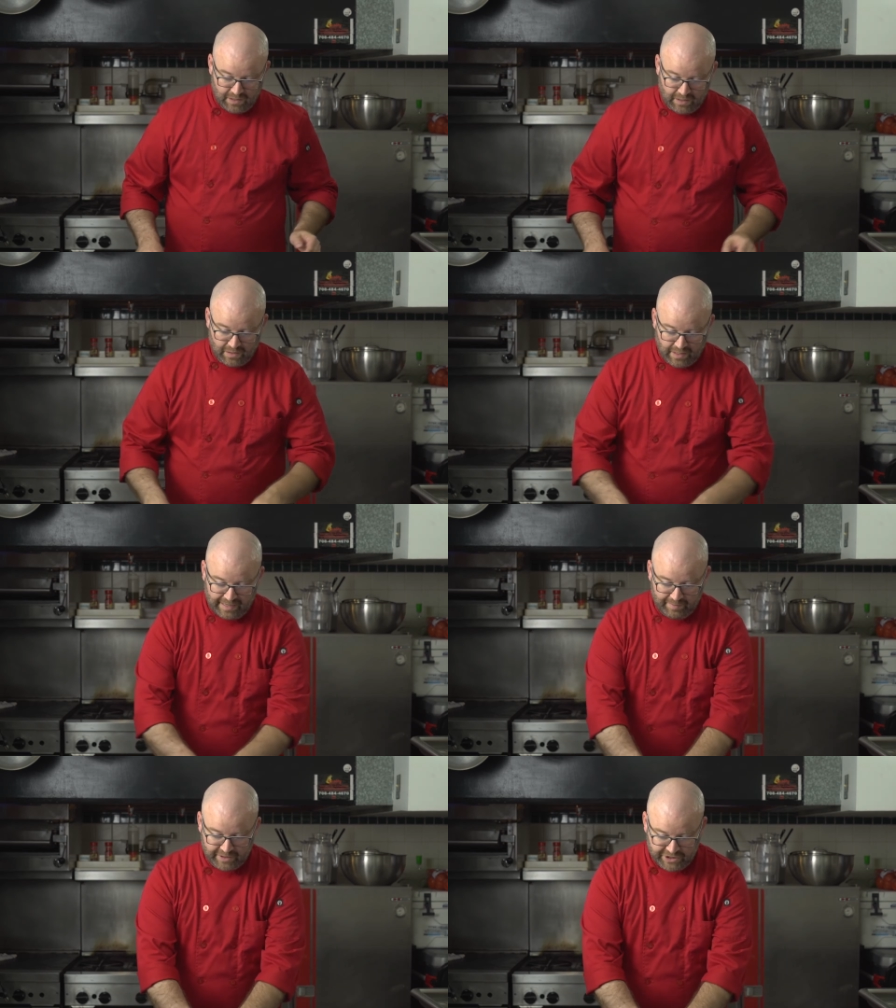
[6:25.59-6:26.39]
All right,
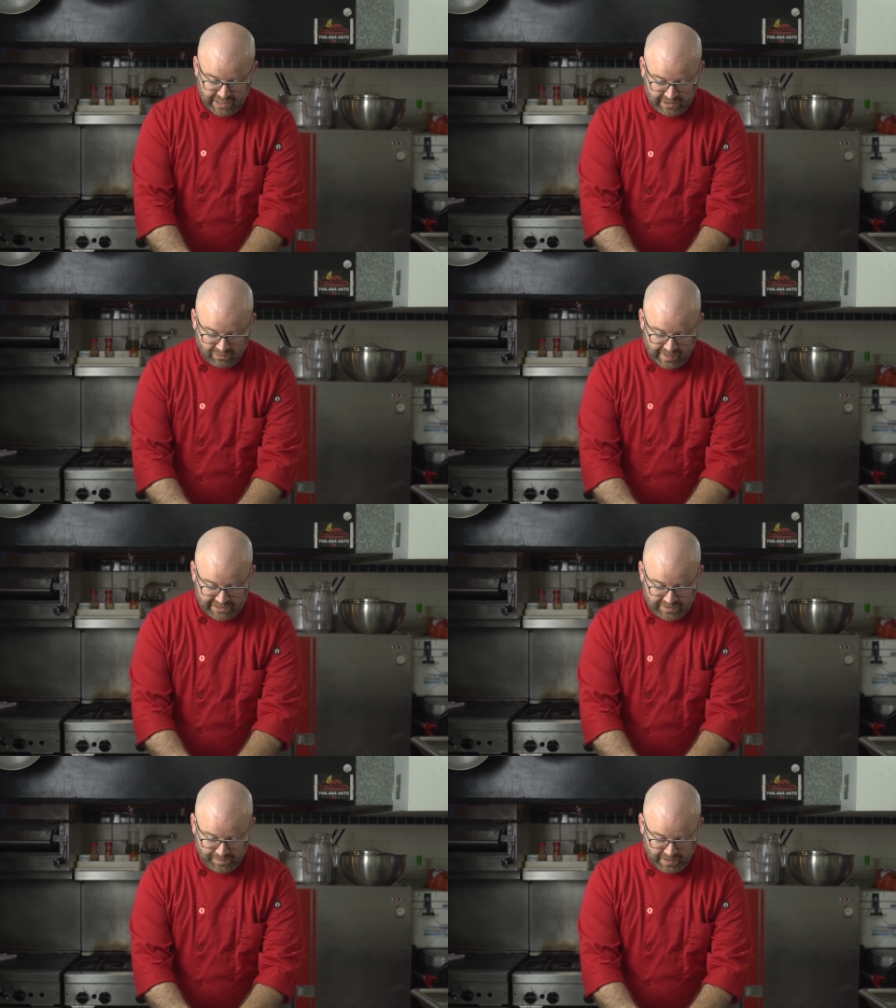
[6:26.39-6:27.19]
I'm going to check the
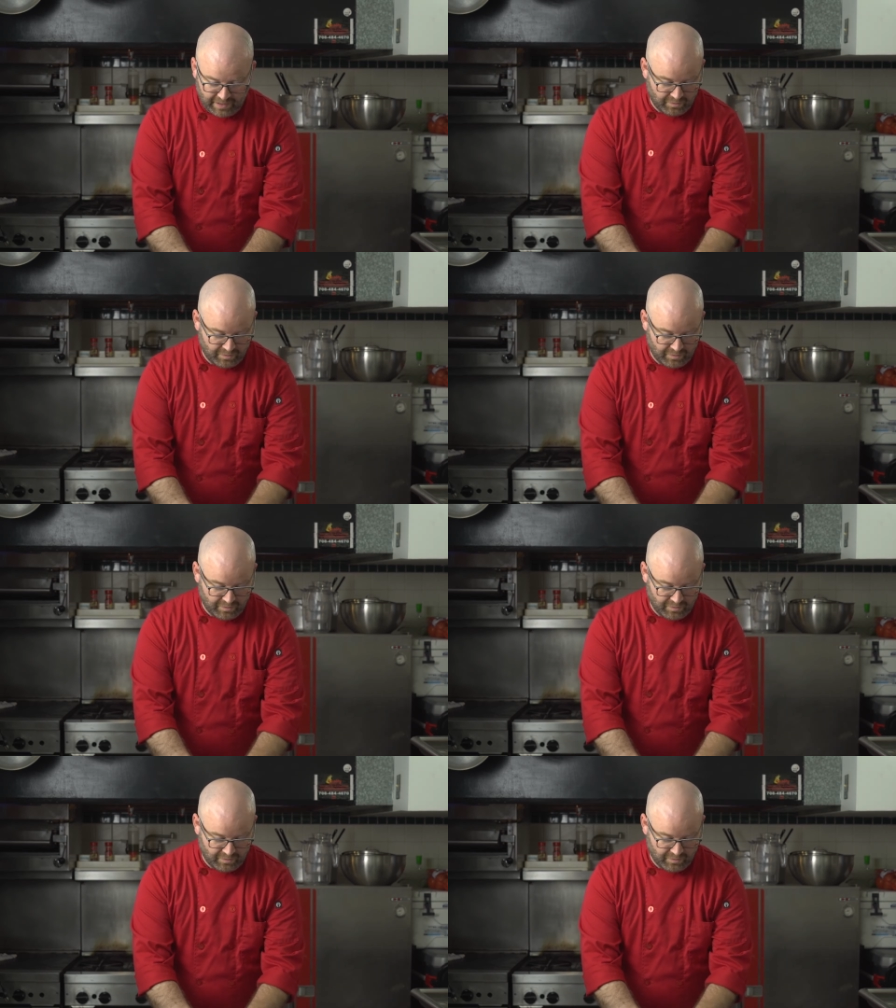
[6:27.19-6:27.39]
recipe.